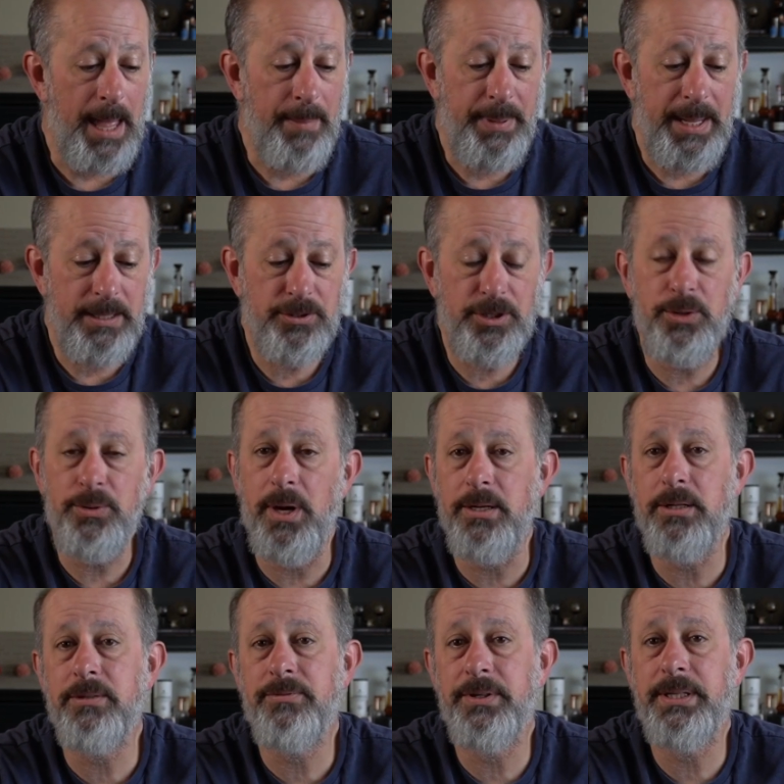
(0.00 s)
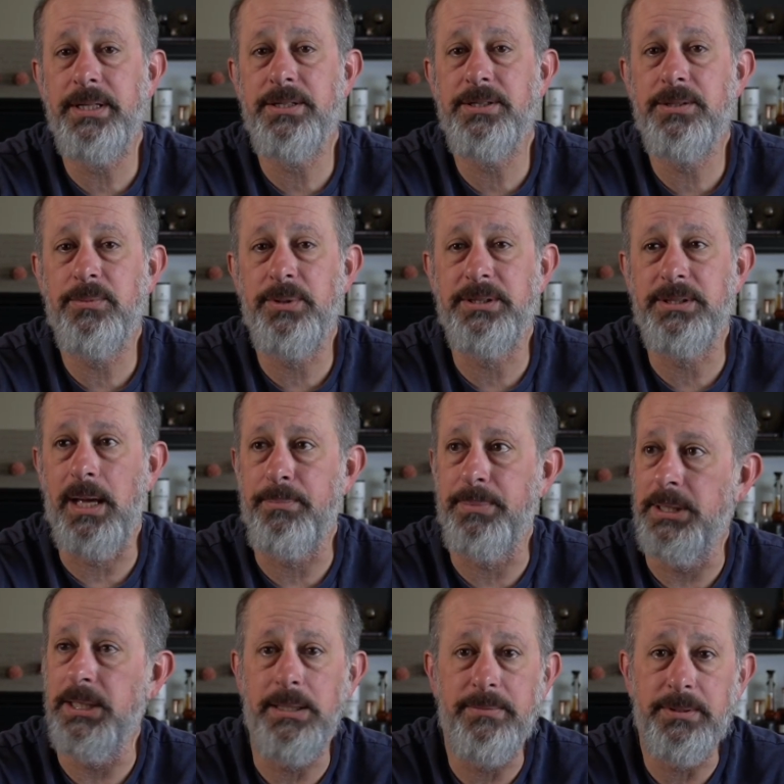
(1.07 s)
I paid $200 for this, which I
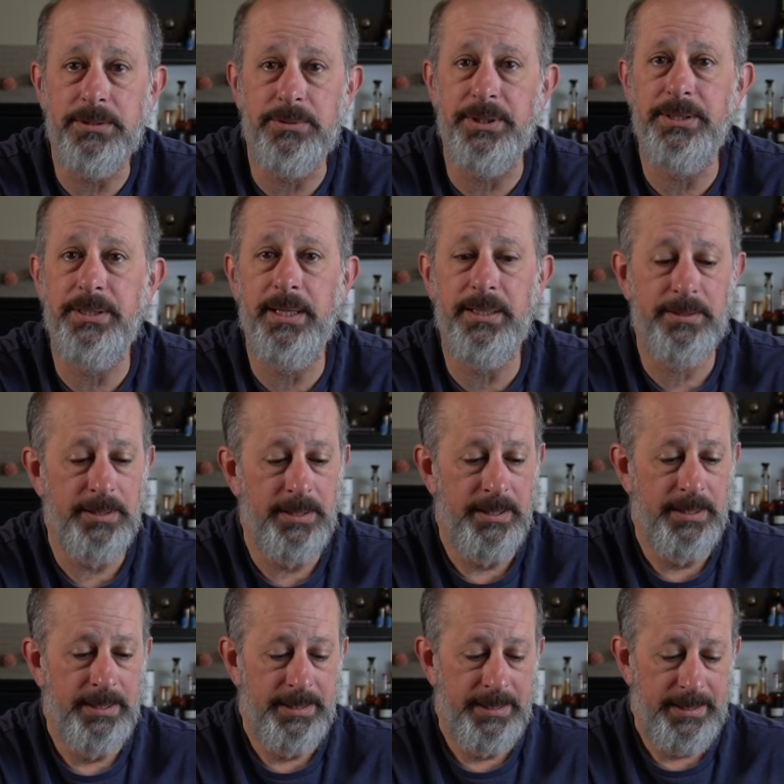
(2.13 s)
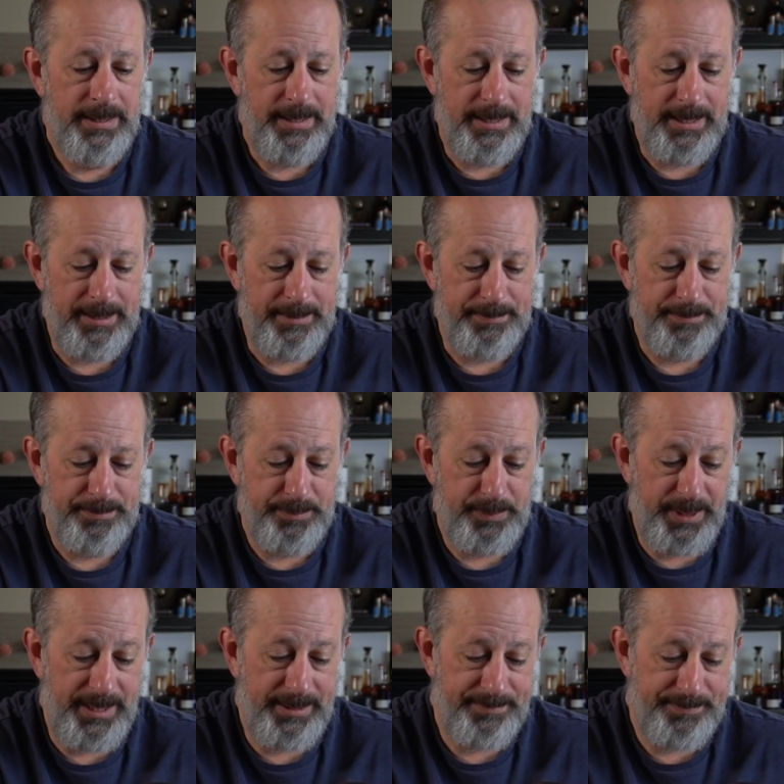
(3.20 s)
believe is retail.
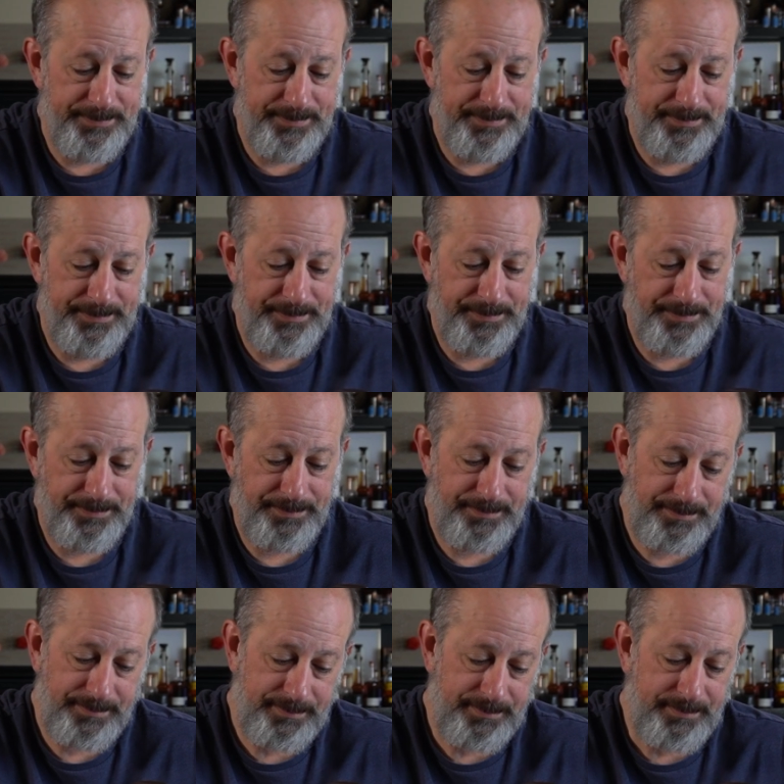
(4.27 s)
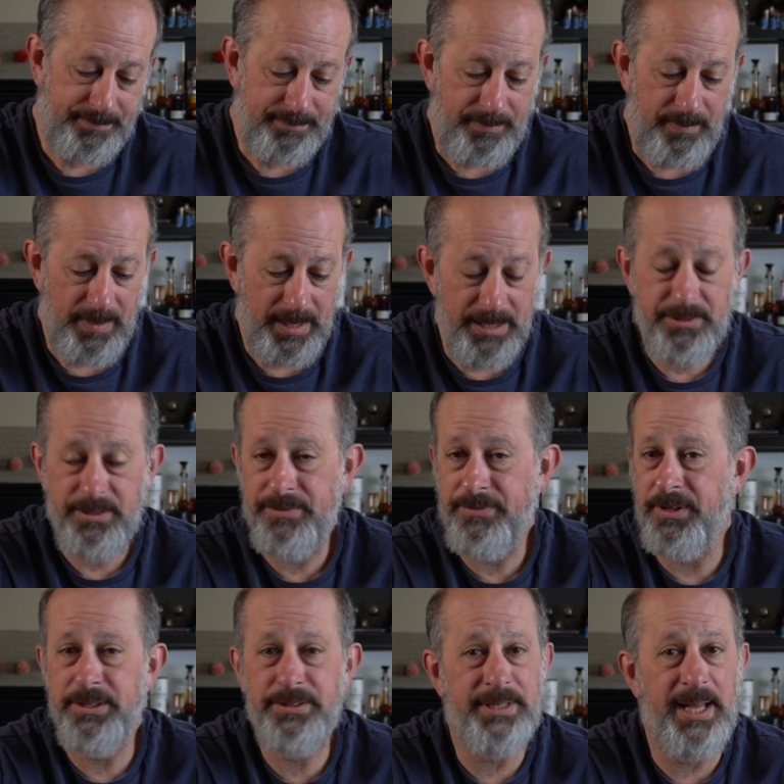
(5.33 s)
But it's the
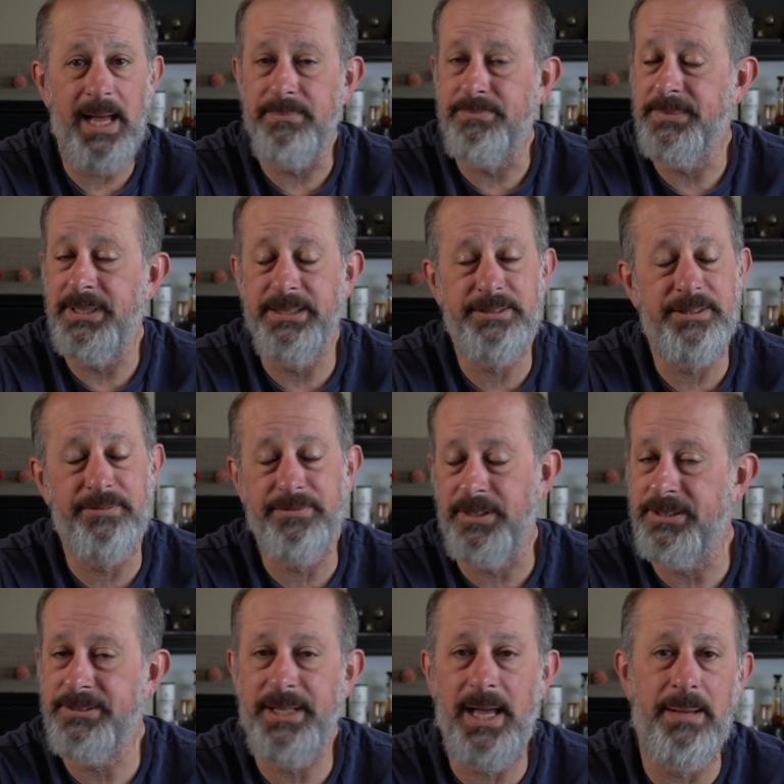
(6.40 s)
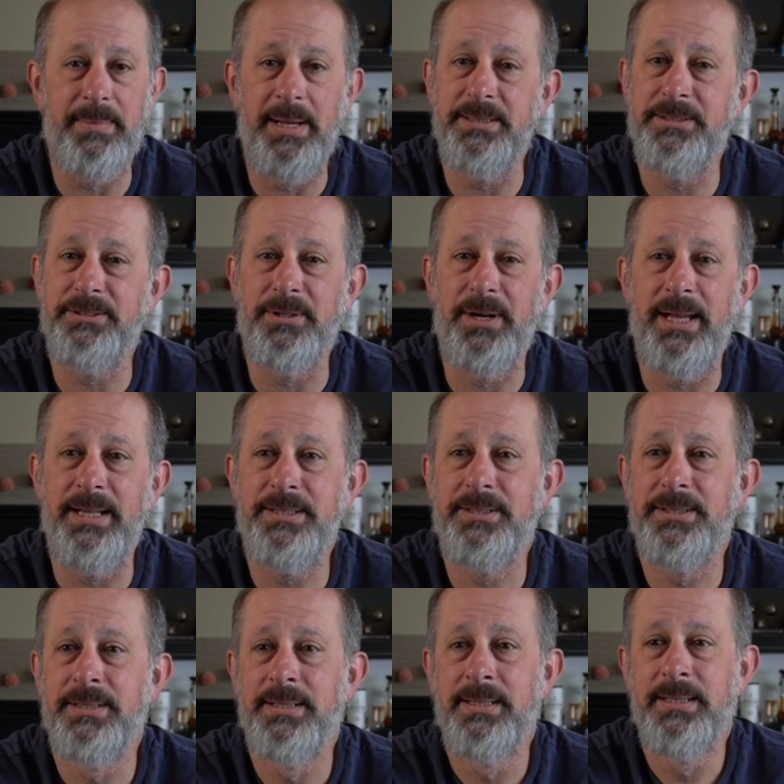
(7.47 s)
first time. It's the first time I'd
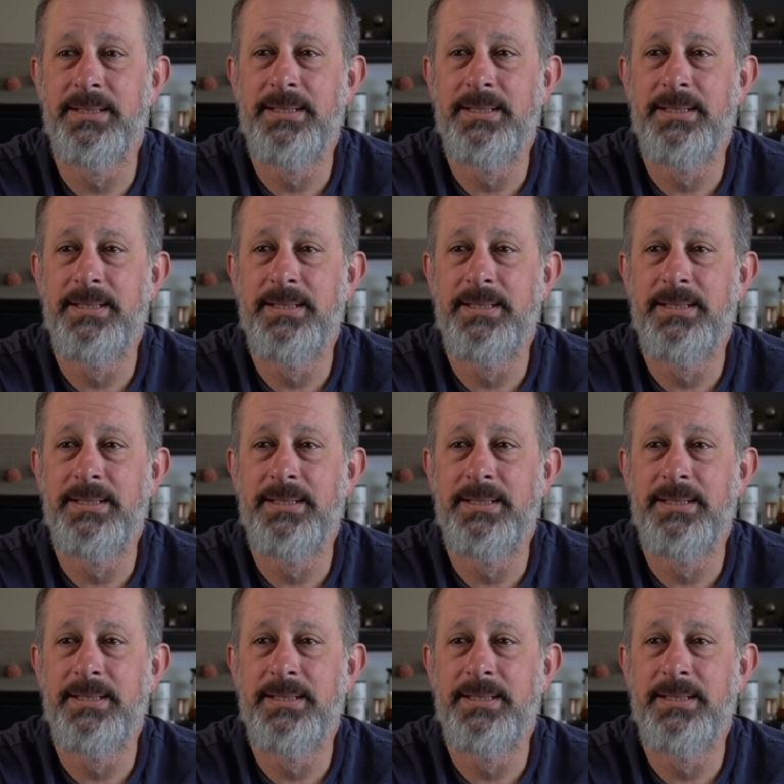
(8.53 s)
stretch.